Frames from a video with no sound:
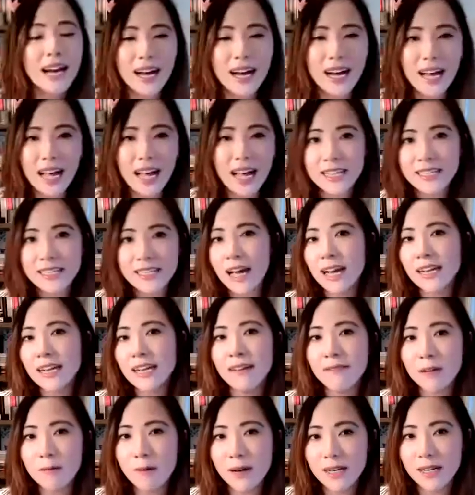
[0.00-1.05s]
I
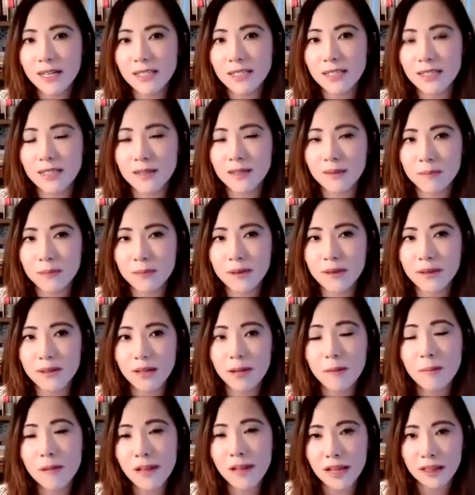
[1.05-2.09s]
never wanted to
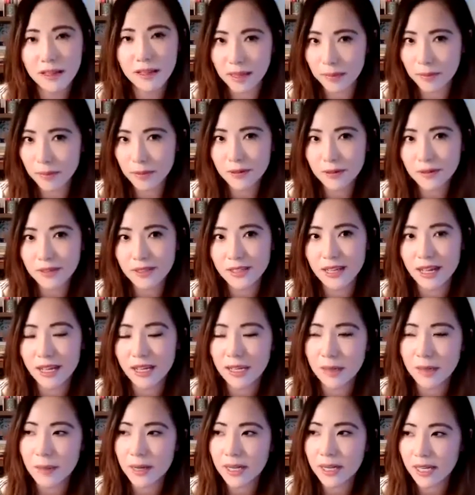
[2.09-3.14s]
apply labels to
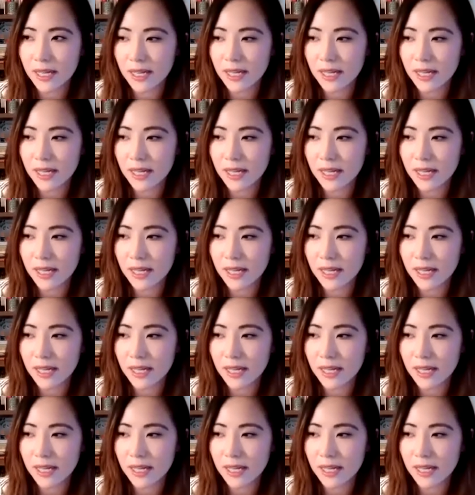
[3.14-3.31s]
anybody.